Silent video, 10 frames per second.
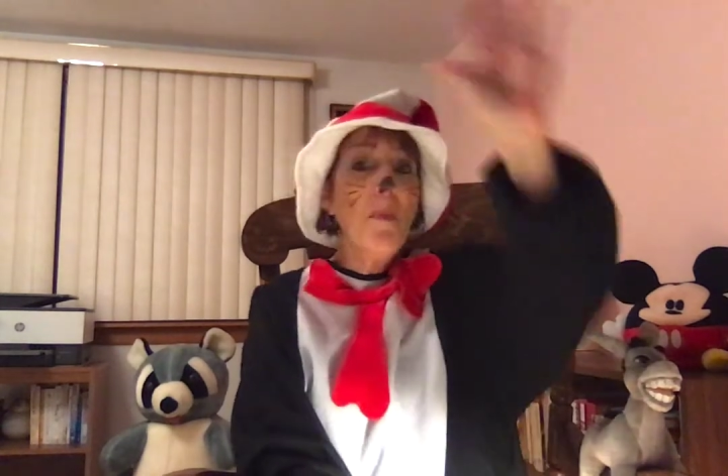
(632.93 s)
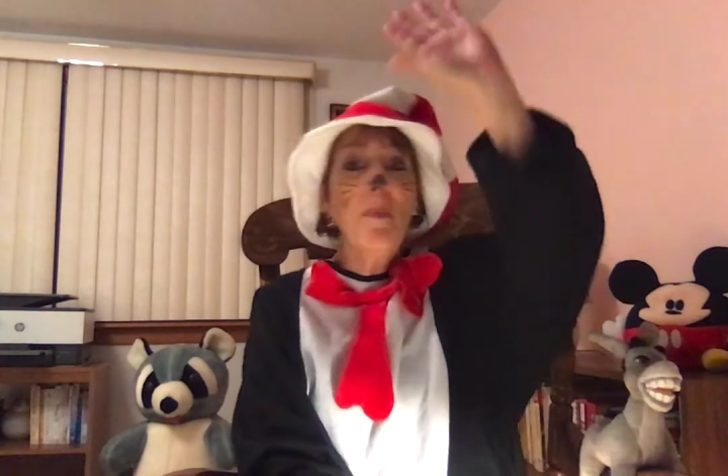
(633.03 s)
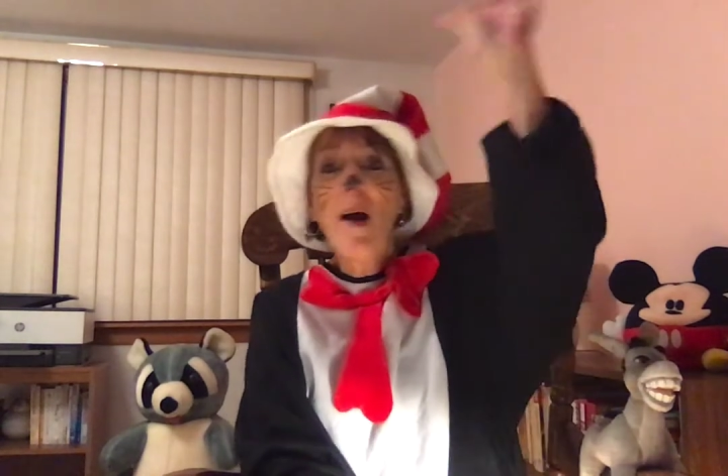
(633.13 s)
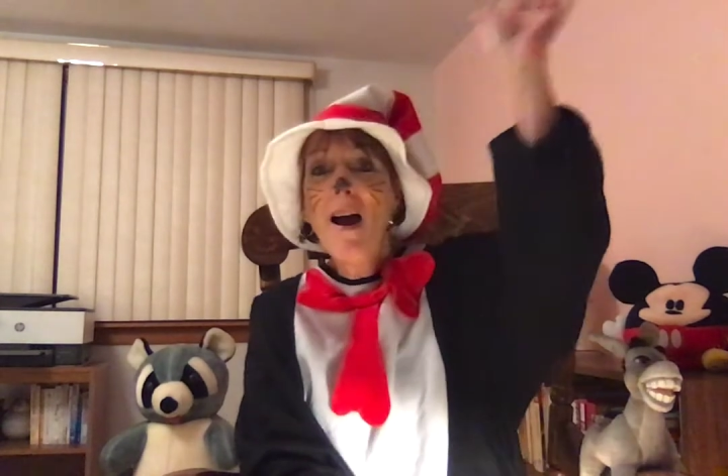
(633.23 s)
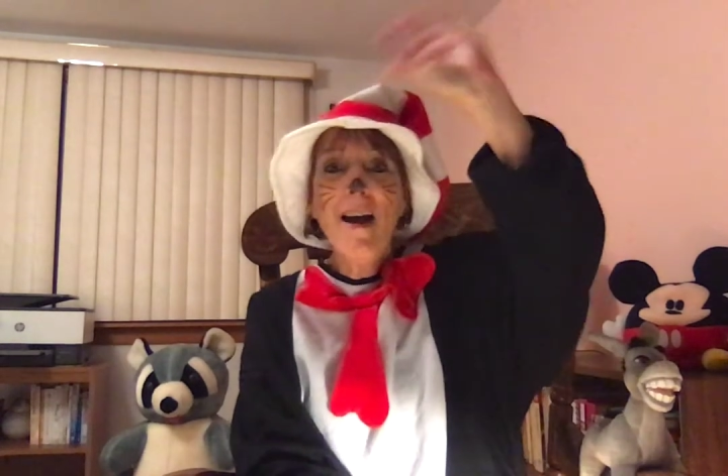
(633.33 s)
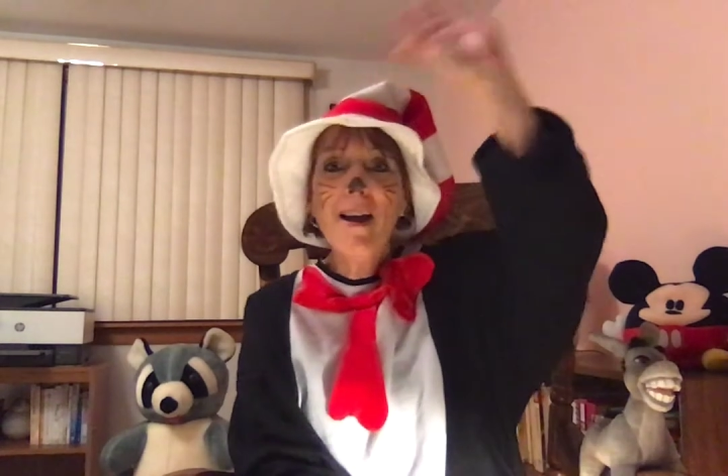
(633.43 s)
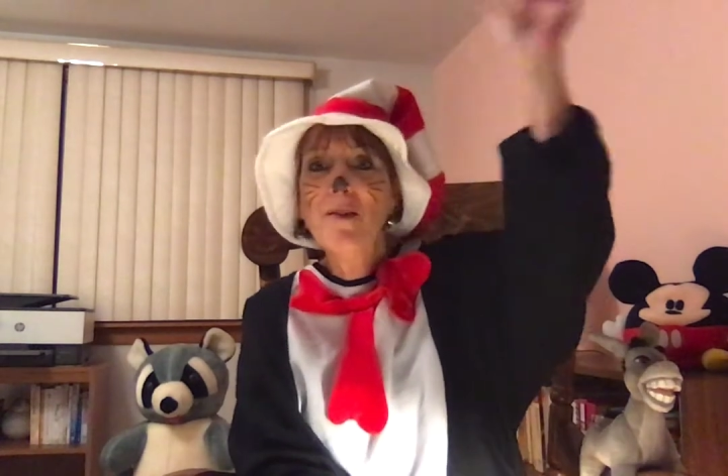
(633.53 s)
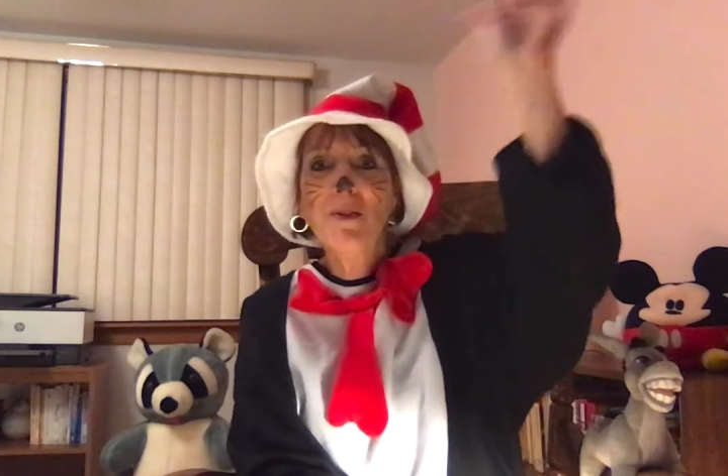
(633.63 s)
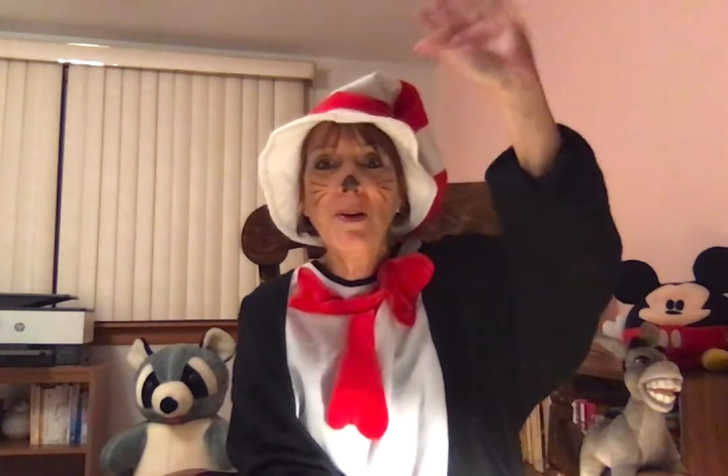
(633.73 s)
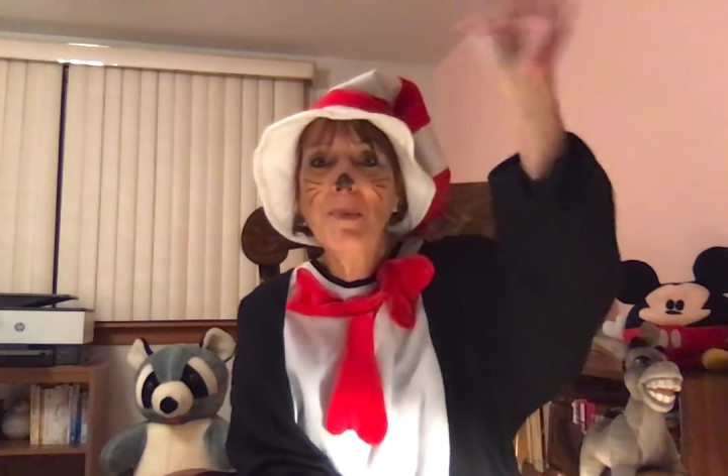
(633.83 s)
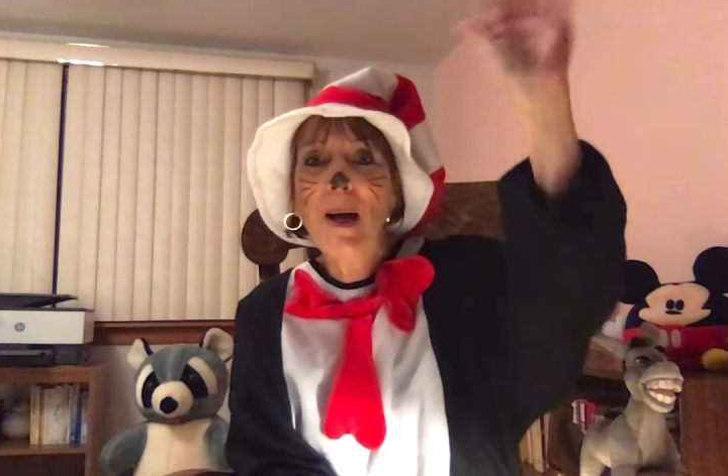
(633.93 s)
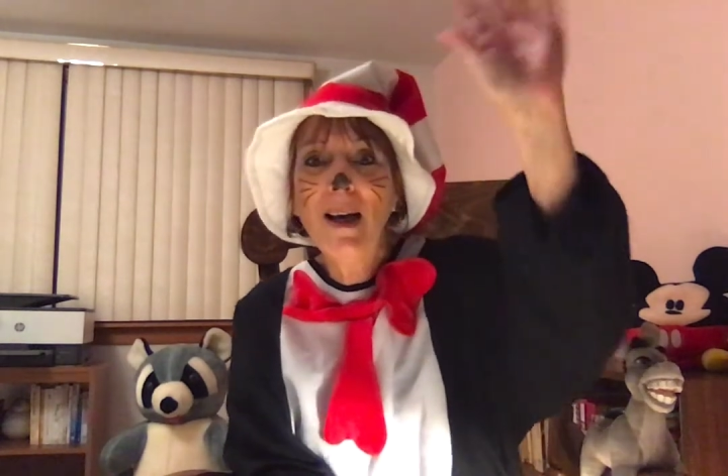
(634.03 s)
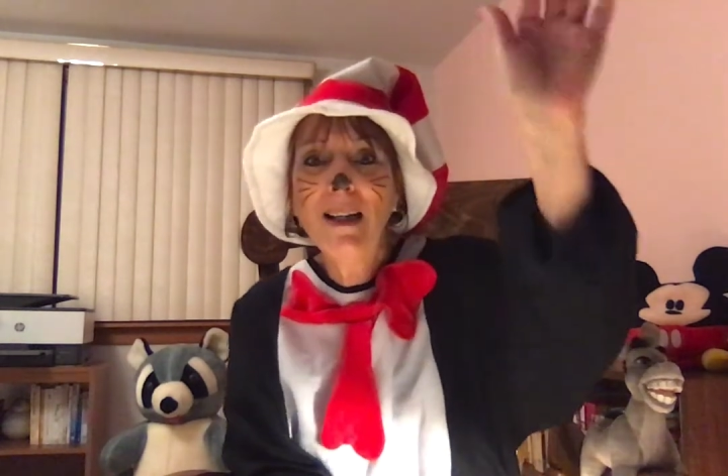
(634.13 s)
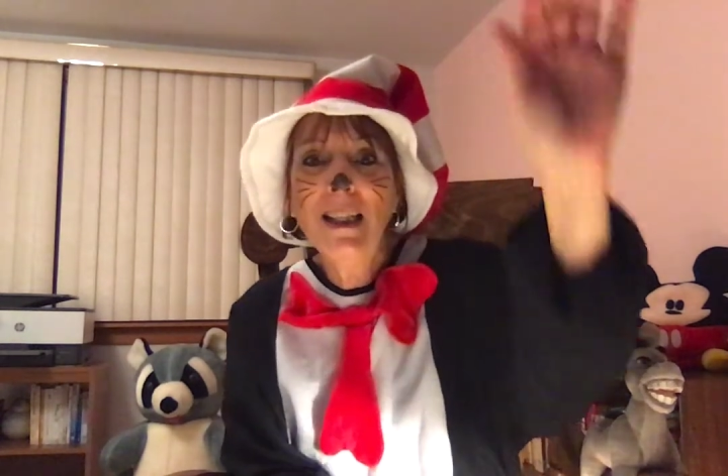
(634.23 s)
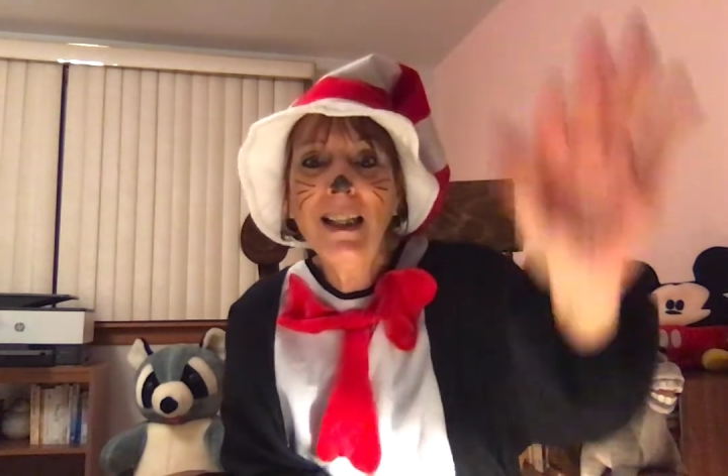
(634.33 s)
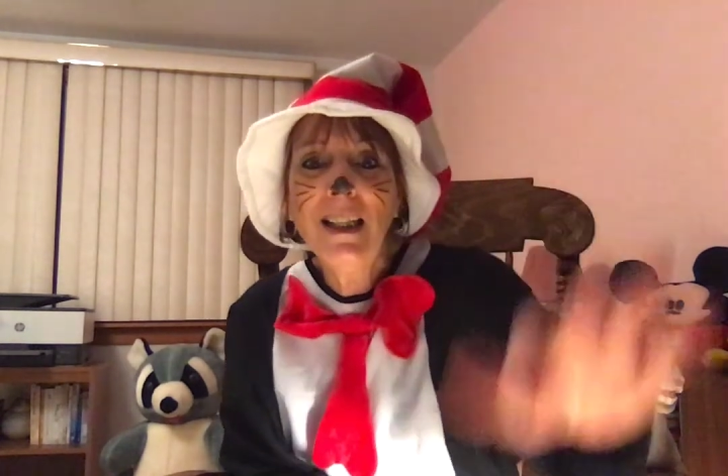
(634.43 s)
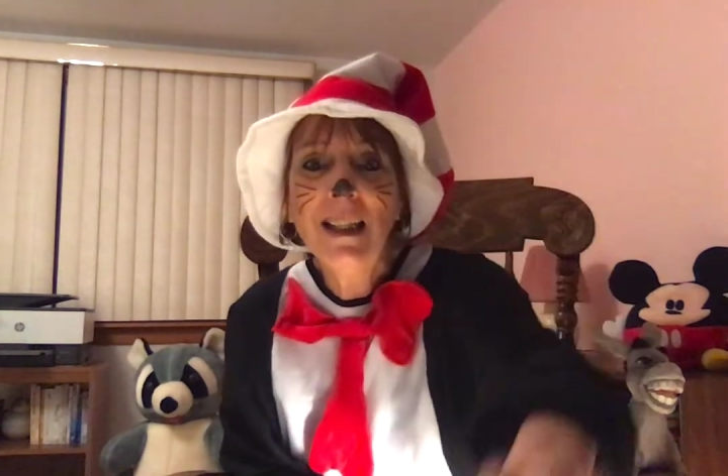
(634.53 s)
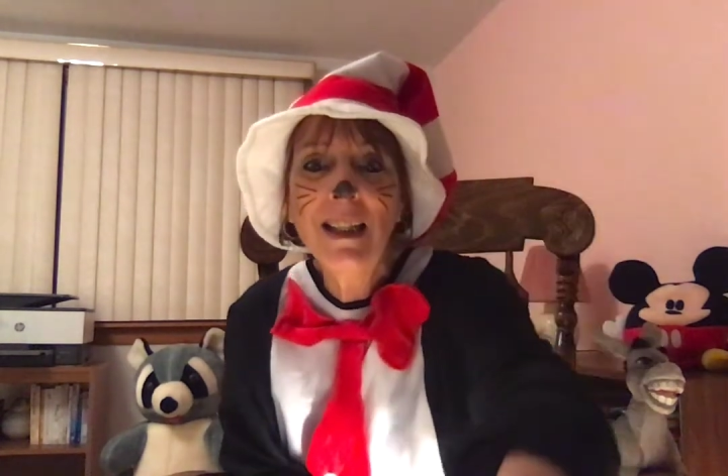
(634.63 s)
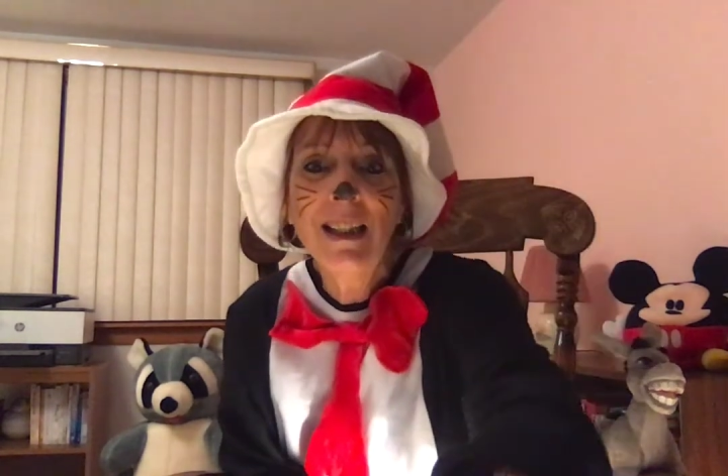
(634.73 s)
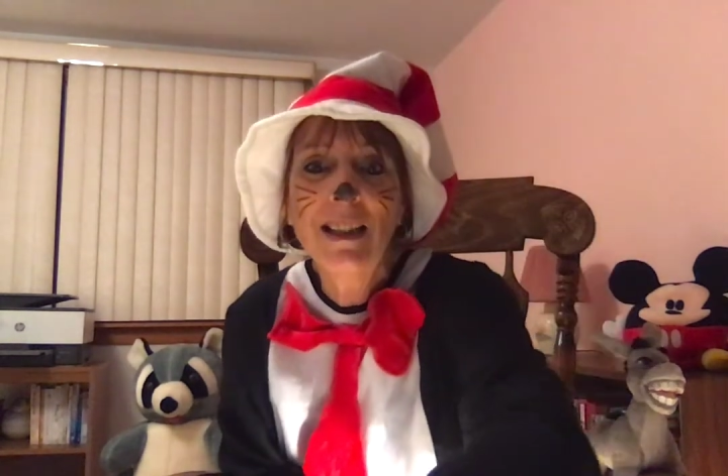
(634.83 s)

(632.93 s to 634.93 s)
Bye, everybody.